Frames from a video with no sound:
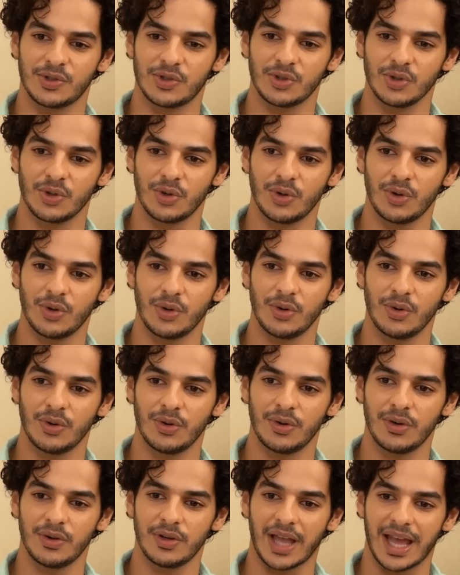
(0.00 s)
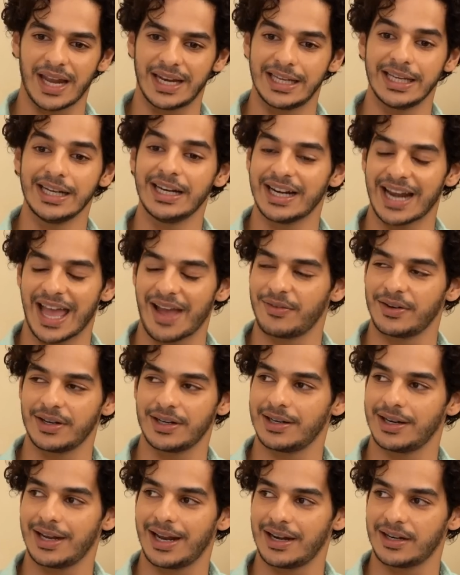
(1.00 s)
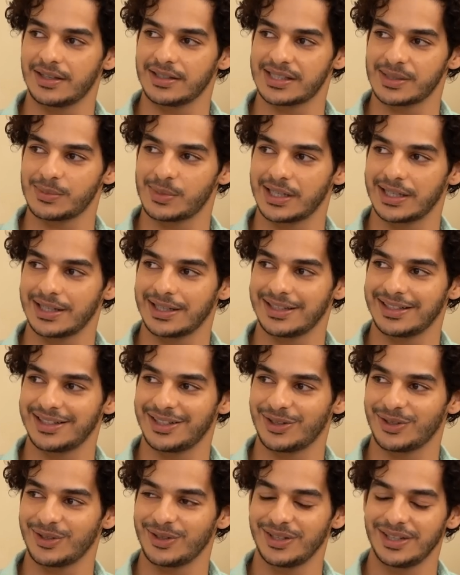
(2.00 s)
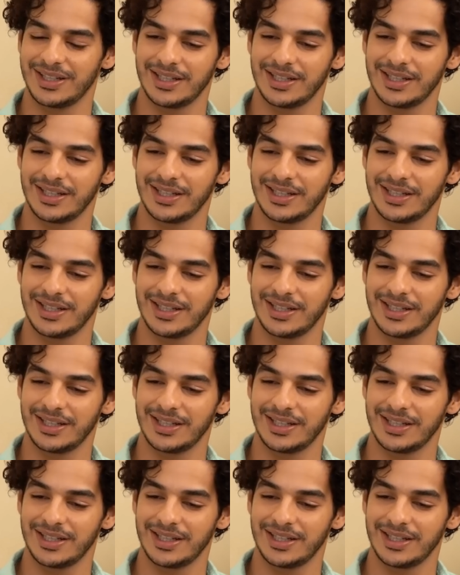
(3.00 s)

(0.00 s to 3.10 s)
so, and he didn't have an elder sibling. Yes. You know?